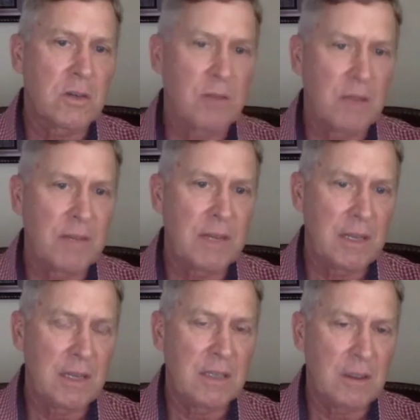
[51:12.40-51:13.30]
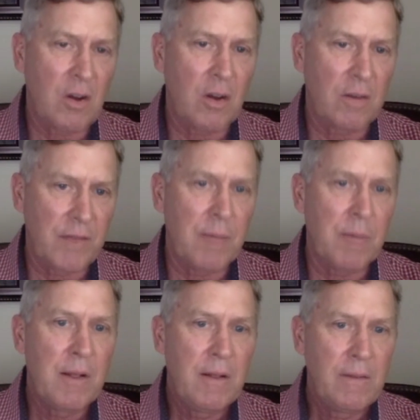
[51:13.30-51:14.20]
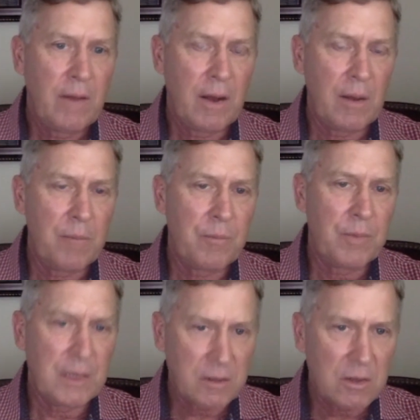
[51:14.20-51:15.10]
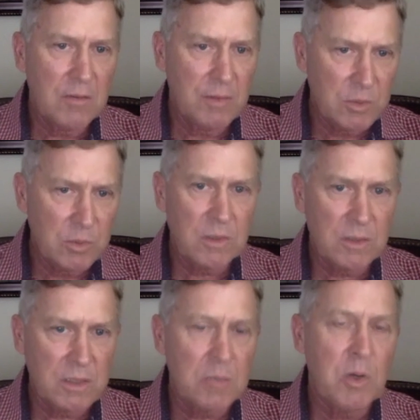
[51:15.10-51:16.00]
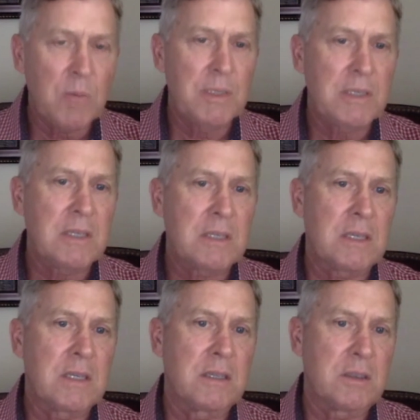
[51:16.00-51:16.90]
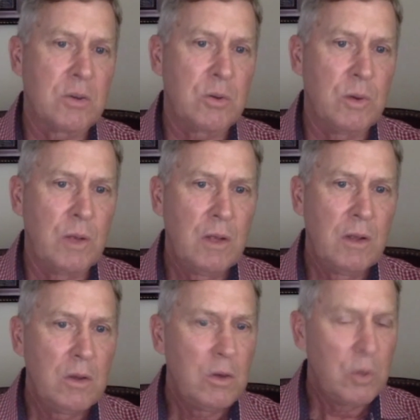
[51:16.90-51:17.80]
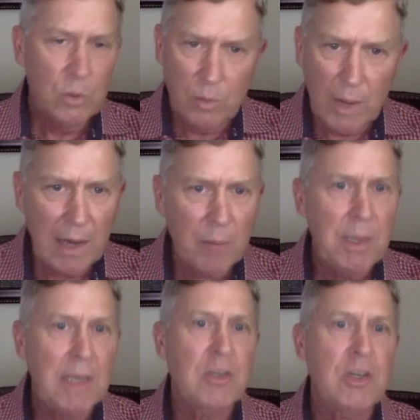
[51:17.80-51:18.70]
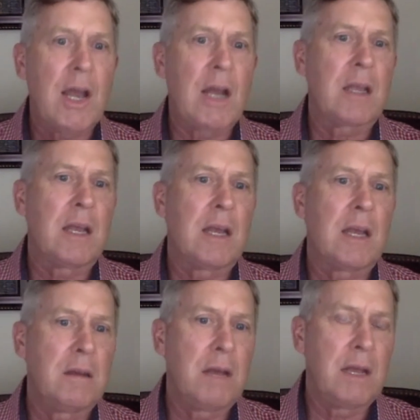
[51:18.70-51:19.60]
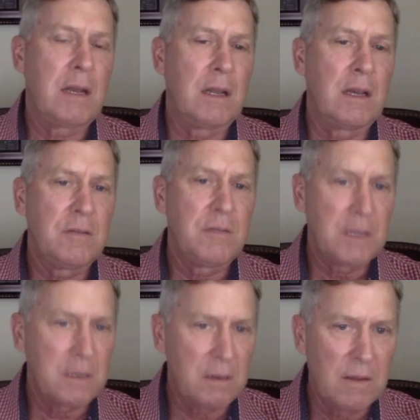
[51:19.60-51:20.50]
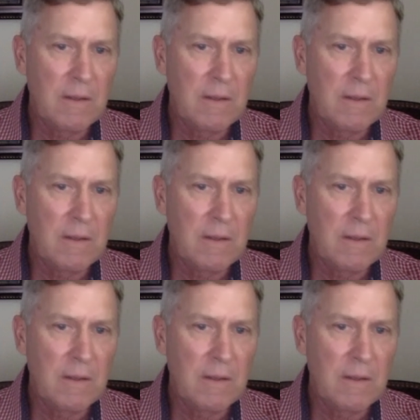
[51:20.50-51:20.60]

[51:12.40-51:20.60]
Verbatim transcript: living in these, all of them. Um, these are individuals and in small businesses who who had a paycheck and and lived in